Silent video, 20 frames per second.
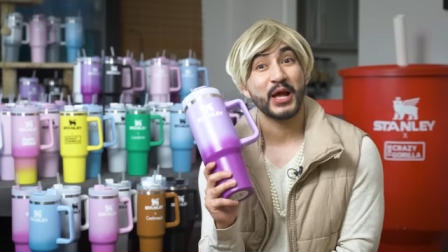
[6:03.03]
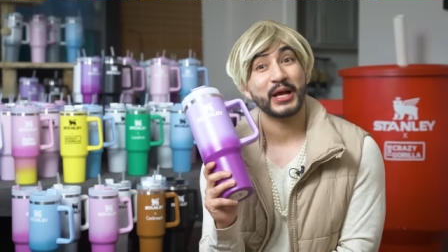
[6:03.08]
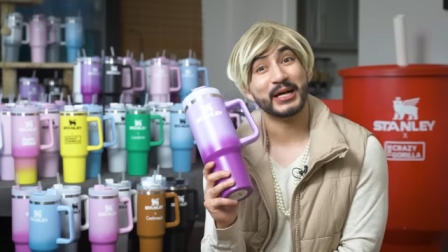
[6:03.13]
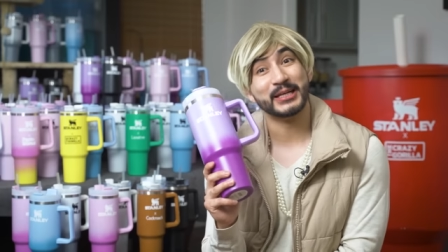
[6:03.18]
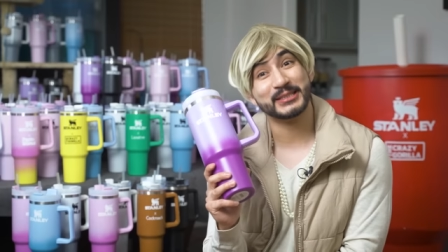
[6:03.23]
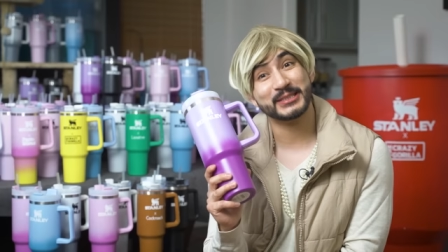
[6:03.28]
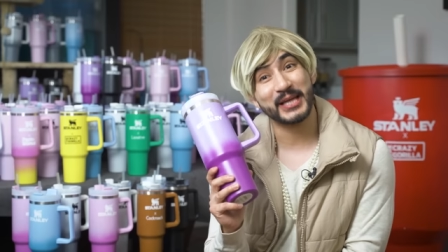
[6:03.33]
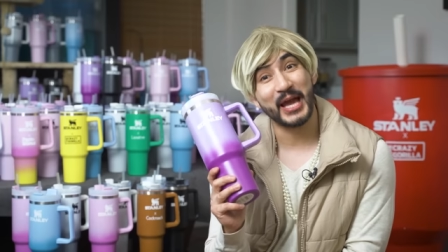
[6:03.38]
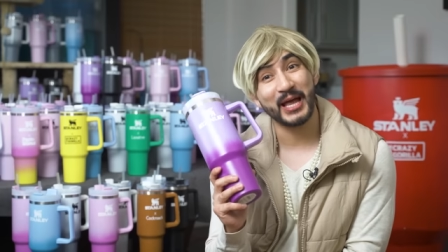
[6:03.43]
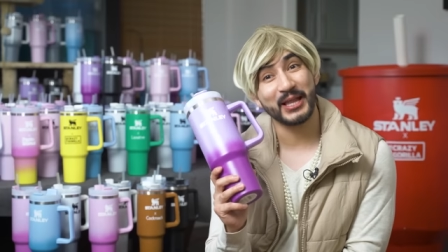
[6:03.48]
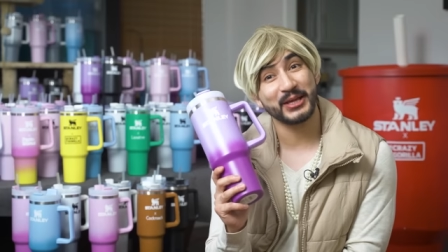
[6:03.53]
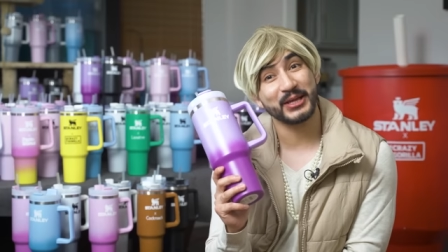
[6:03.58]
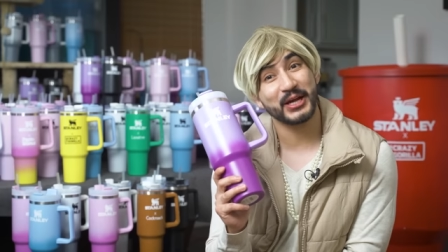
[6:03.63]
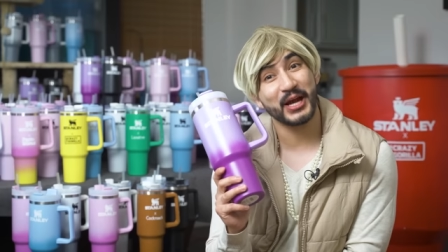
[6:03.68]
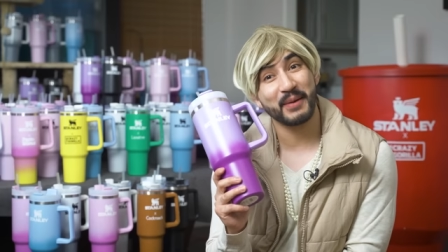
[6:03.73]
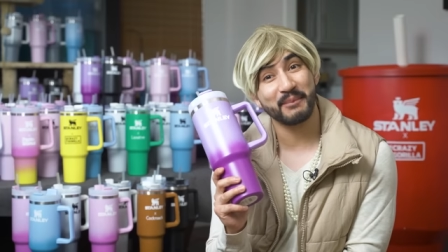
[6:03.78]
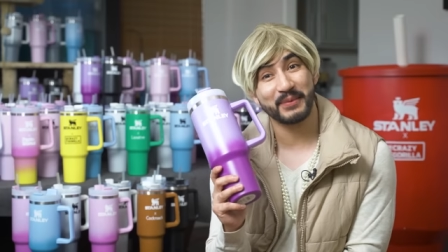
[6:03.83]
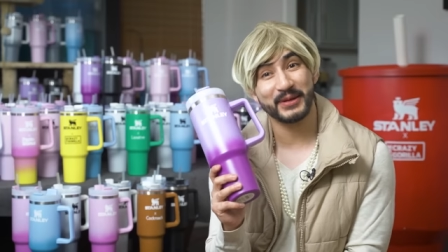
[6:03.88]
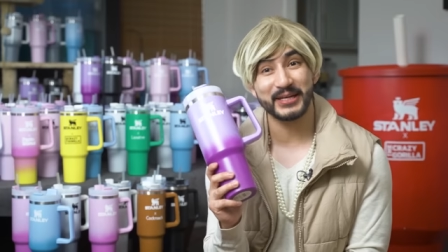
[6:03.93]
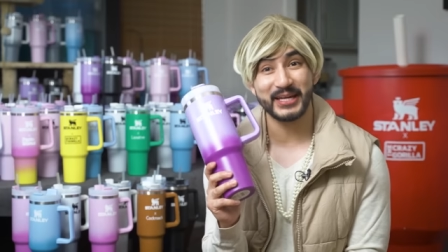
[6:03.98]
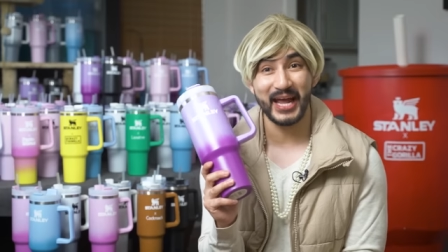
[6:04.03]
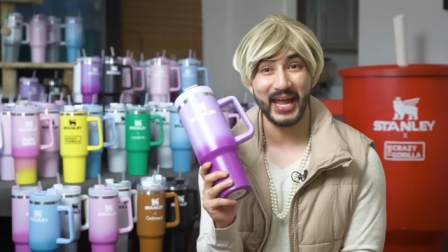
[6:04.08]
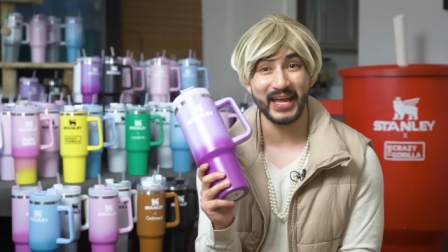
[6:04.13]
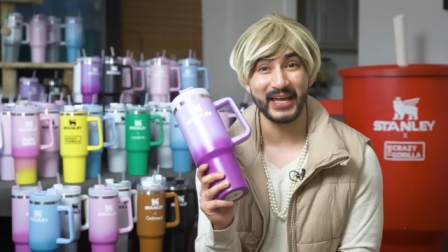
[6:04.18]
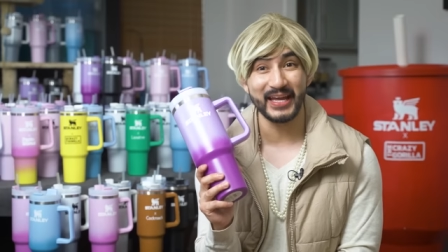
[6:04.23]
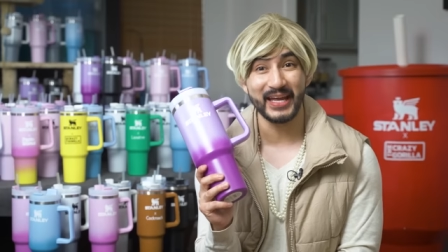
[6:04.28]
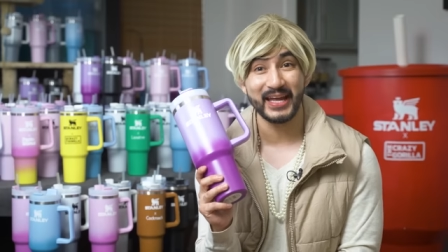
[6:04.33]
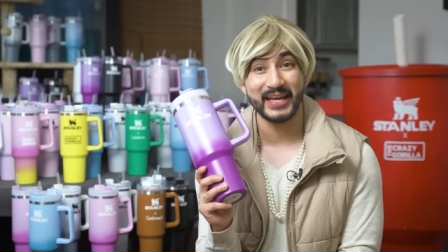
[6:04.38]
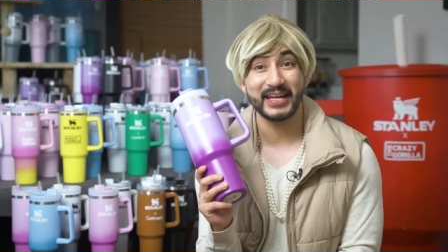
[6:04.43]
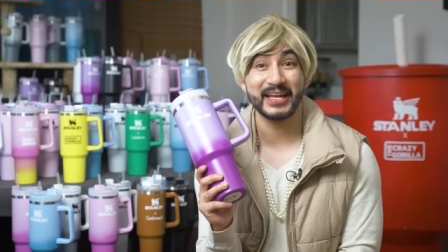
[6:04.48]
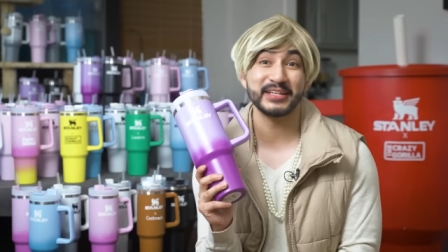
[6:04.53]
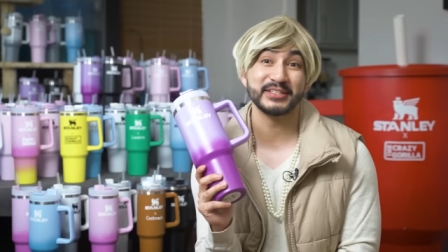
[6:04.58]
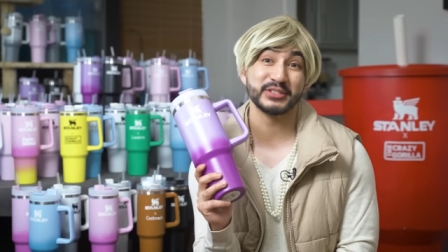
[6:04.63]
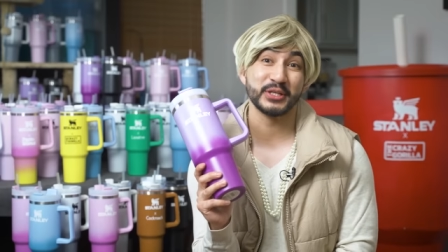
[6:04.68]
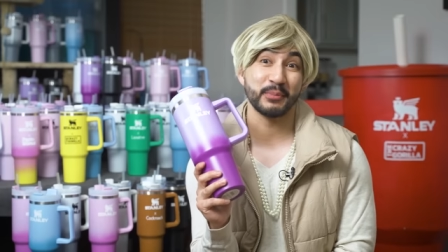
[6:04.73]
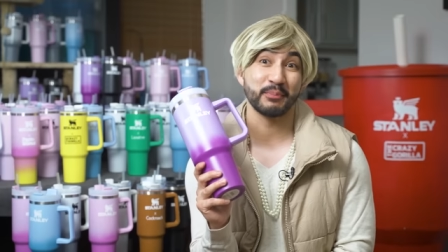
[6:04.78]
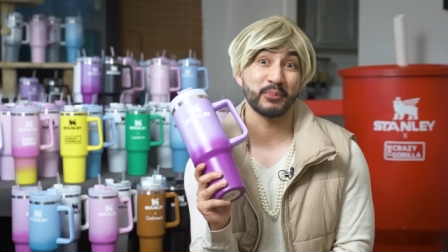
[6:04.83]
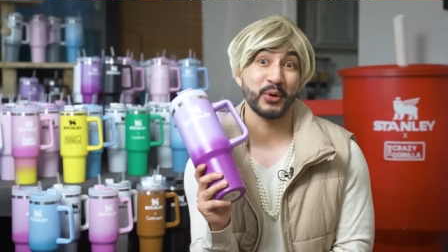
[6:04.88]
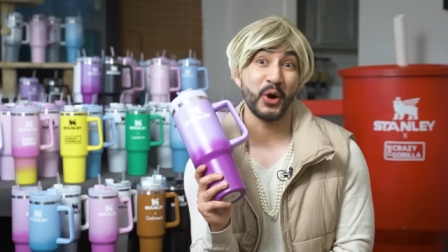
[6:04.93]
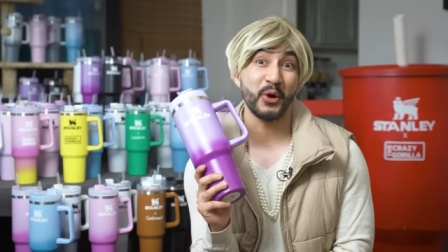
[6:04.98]
a Stanley cup a day keeps
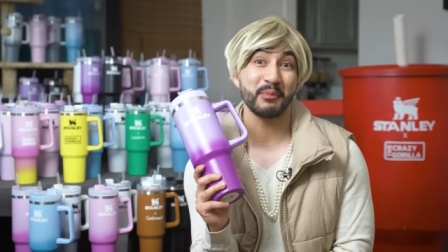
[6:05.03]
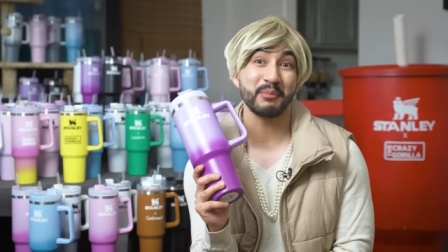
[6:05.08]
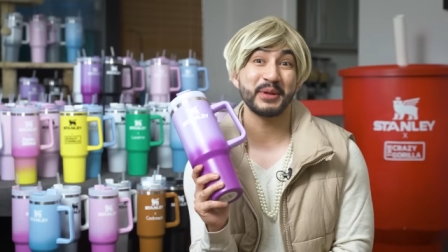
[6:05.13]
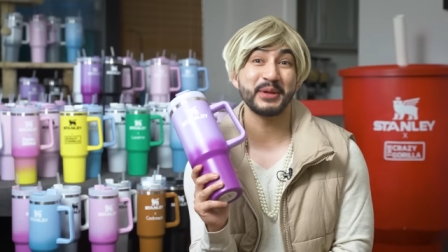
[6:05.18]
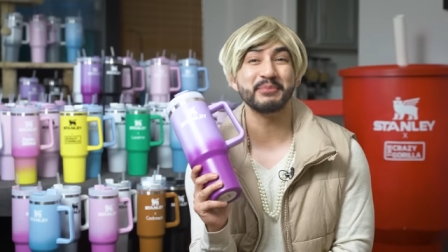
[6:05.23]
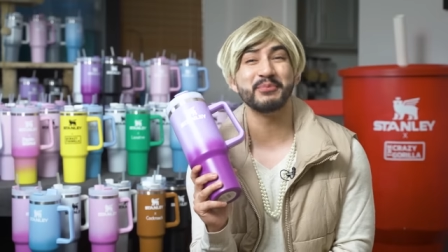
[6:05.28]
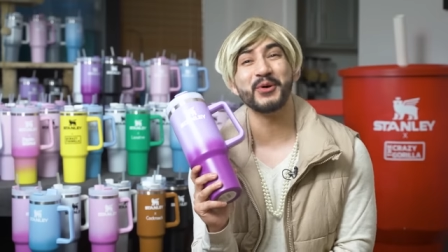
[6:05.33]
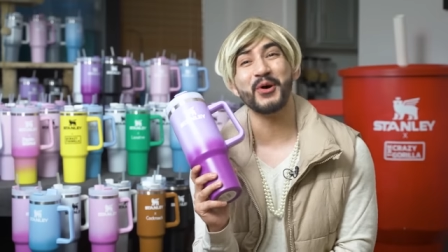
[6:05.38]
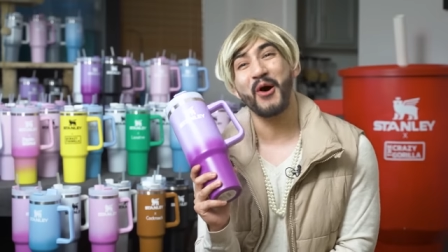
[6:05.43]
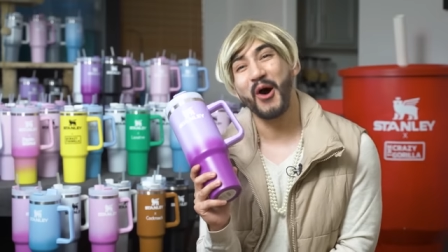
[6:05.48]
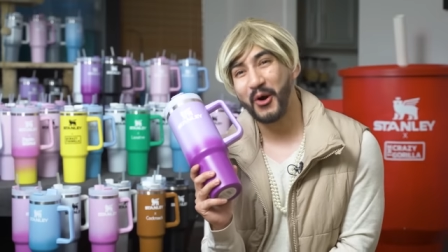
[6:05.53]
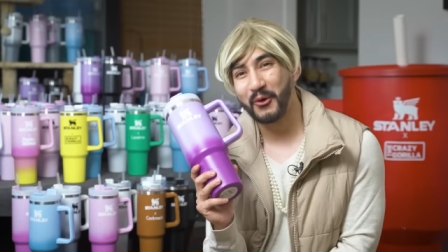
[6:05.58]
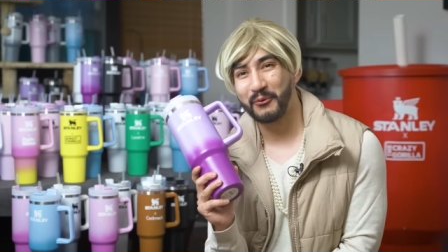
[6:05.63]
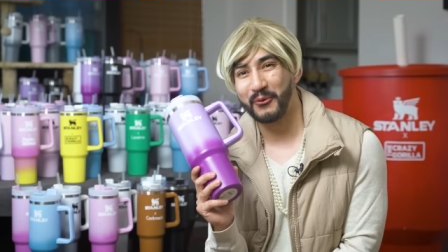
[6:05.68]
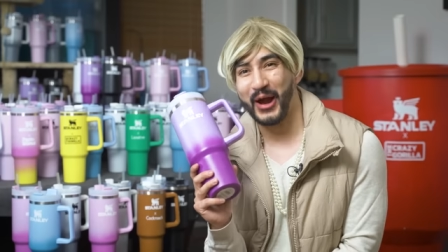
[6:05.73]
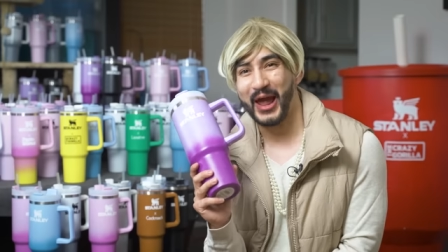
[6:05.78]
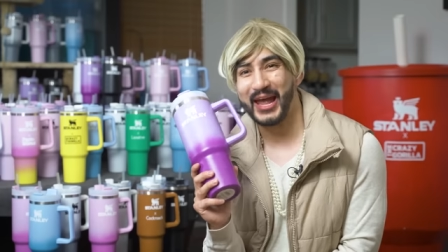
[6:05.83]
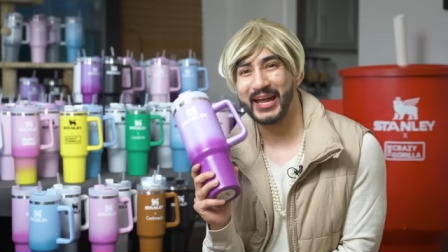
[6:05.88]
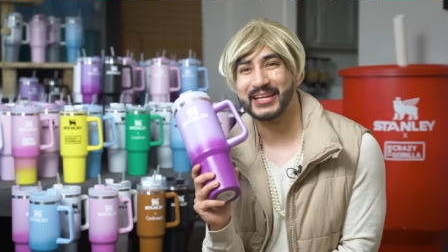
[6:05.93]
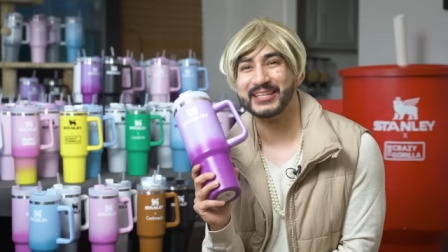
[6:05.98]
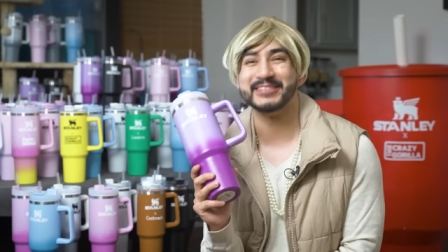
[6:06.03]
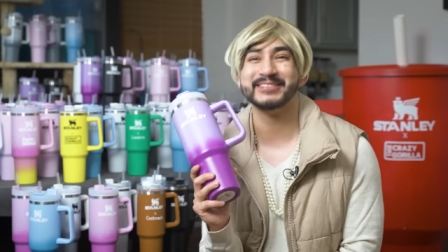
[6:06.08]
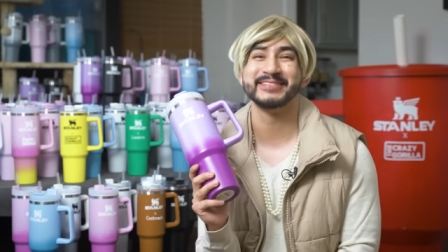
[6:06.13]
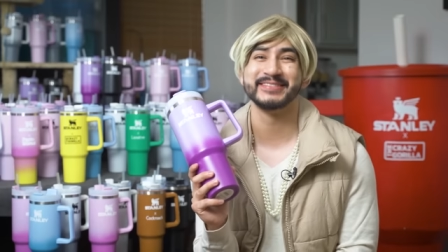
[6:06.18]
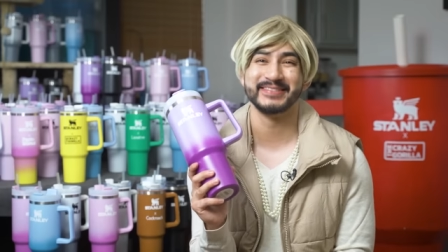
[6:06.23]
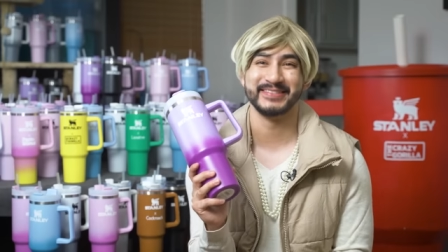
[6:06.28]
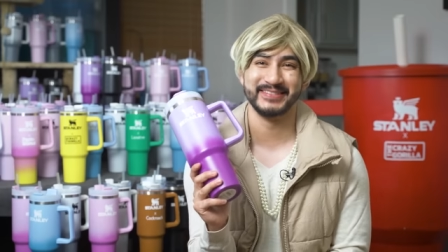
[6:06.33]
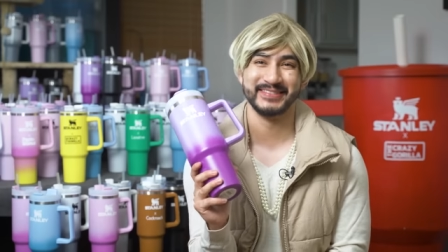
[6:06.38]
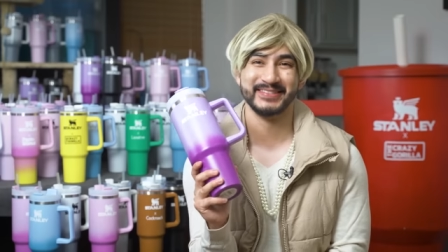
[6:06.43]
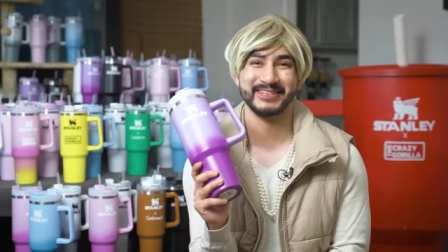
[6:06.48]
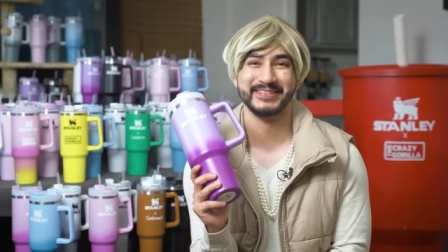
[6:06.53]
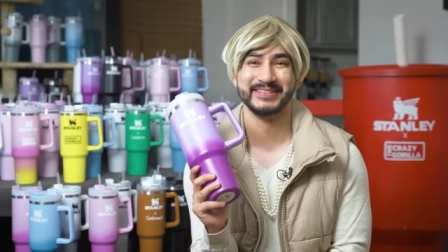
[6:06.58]
the broke people away. I